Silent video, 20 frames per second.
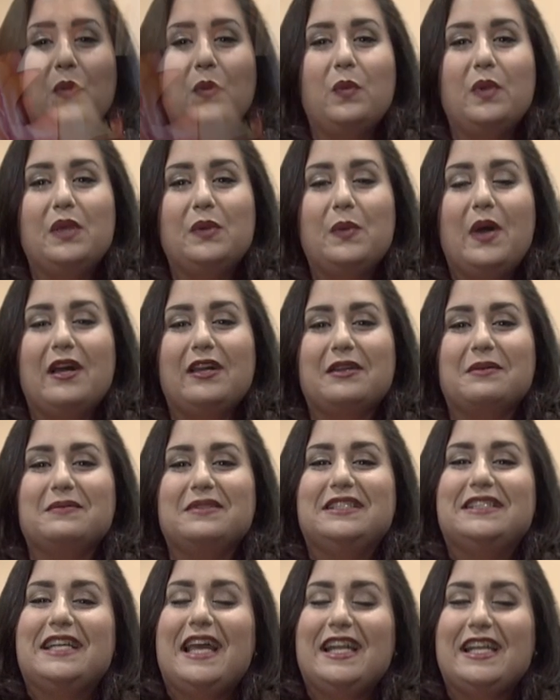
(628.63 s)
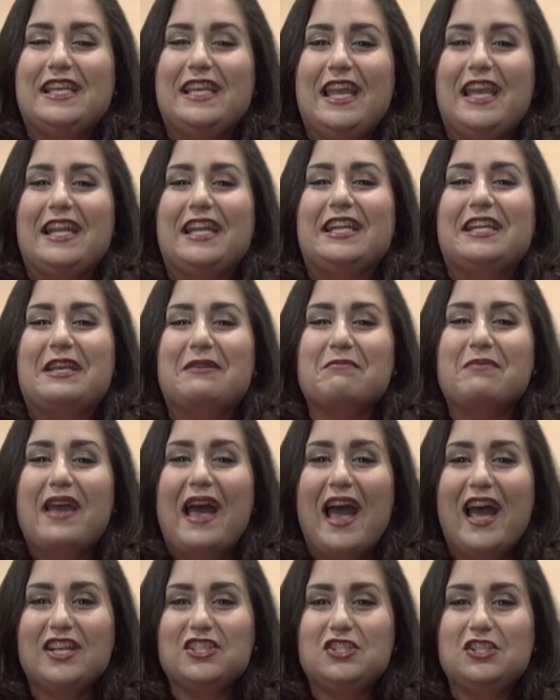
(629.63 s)
We welcome dedicated and
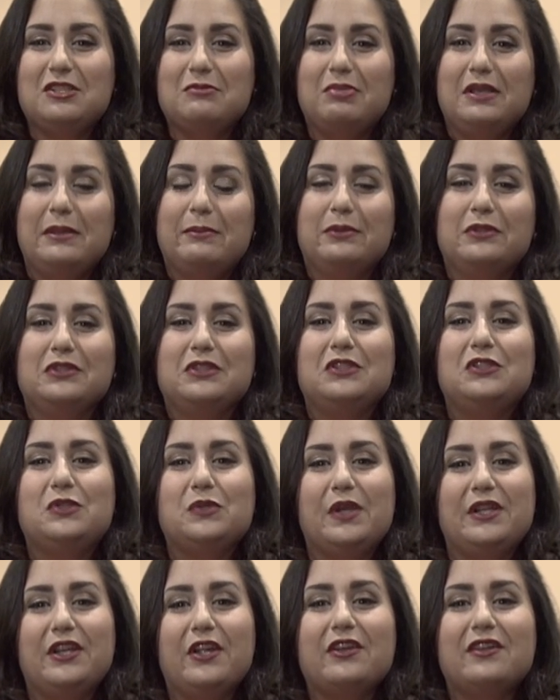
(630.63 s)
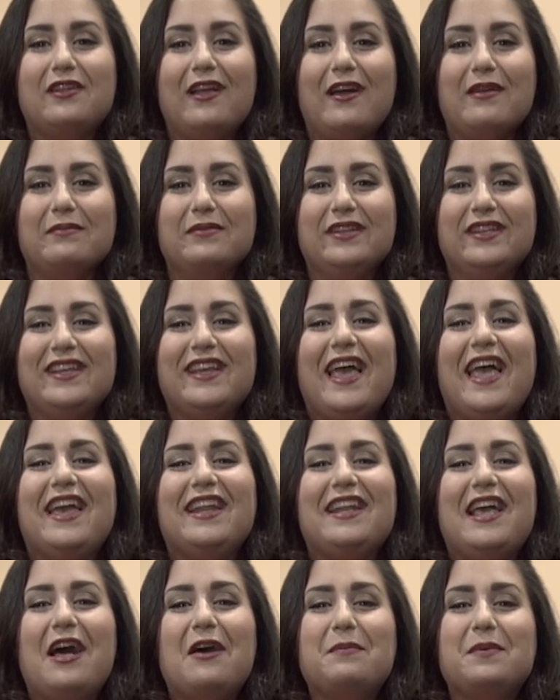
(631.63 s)
passionate people to join our club
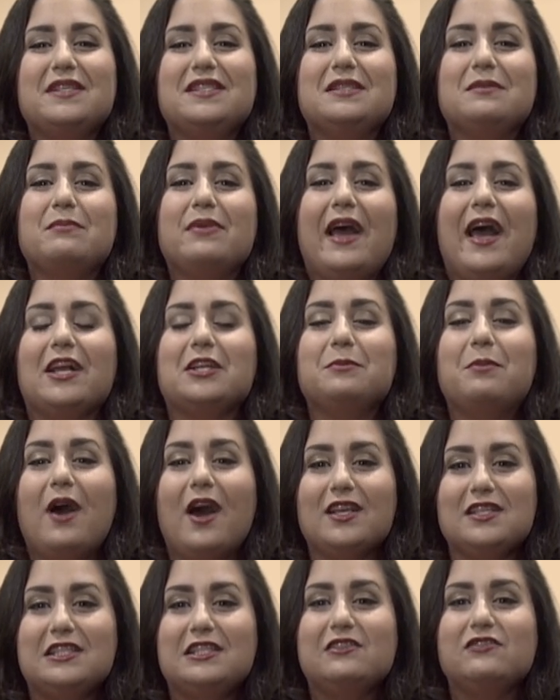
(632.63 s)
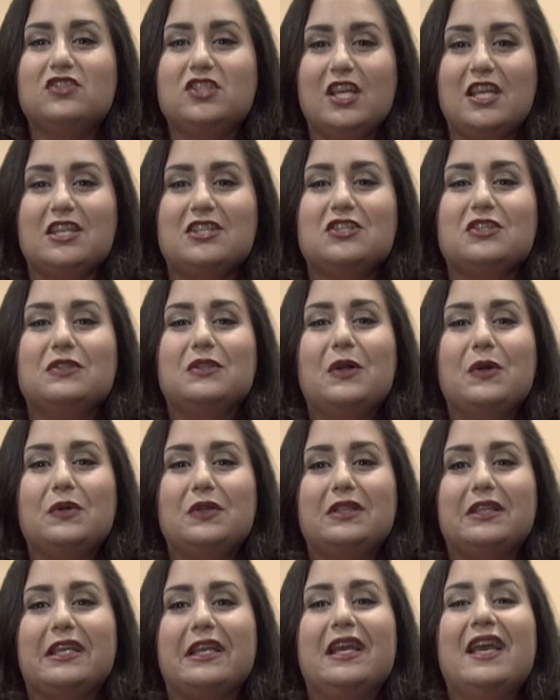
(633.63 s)
and help us impact positive change
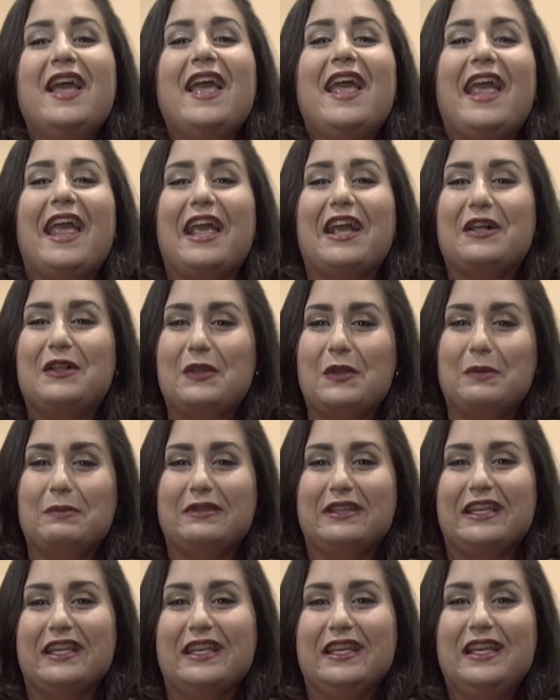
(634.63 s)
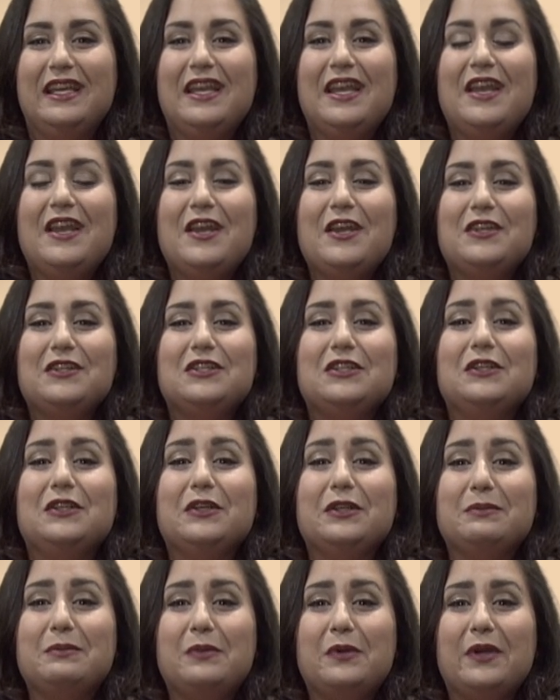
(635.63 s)
locally and globally. To
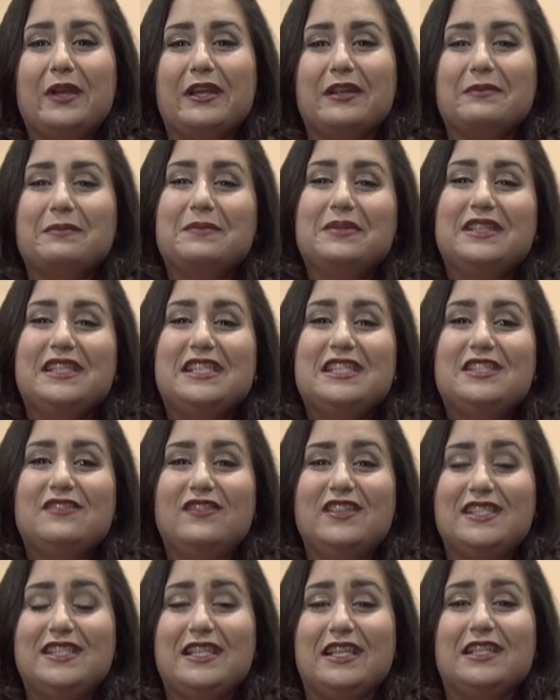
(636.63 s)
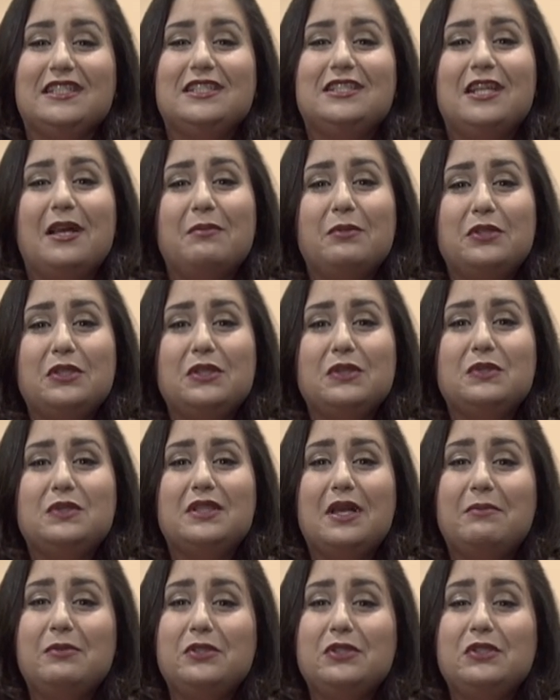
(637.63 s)
learn more, please visit
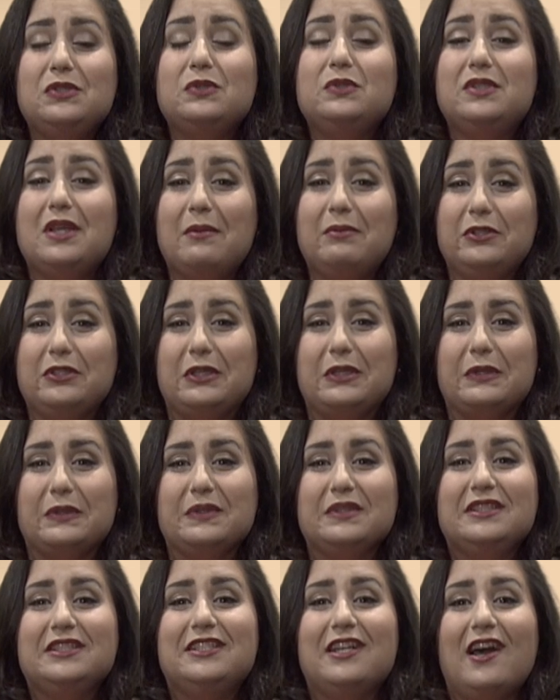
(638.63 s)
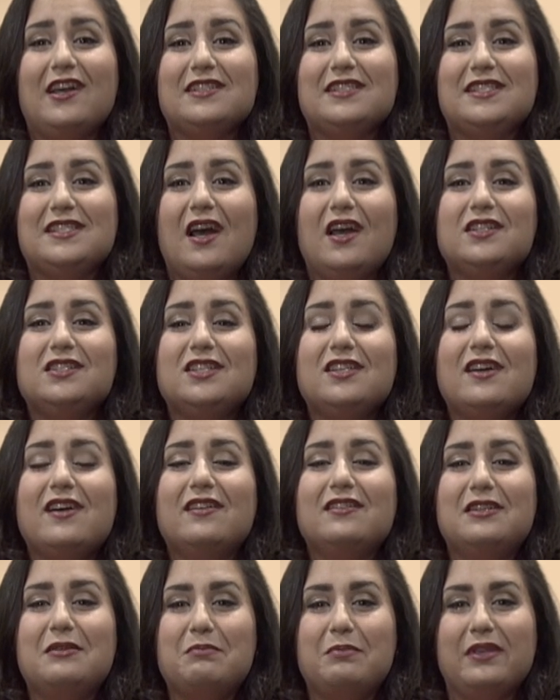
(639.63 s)

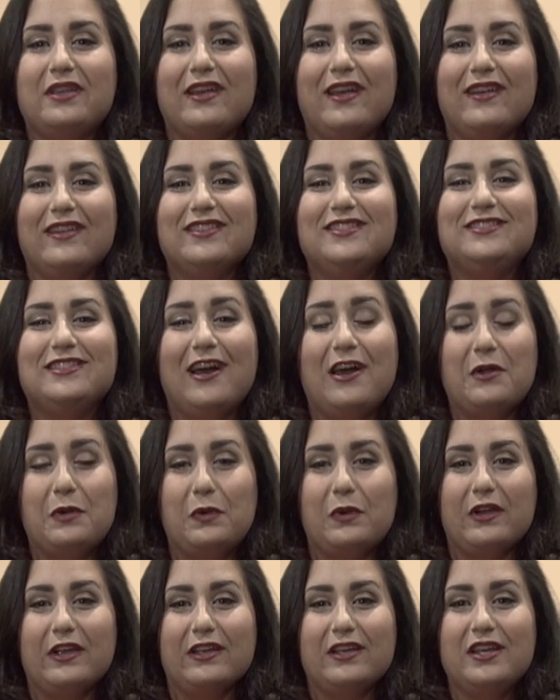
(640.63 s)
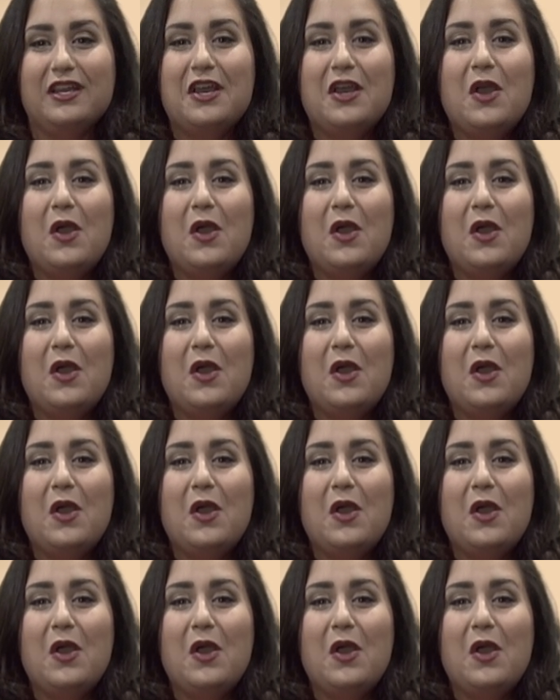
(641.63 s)
www.zontaolympia.org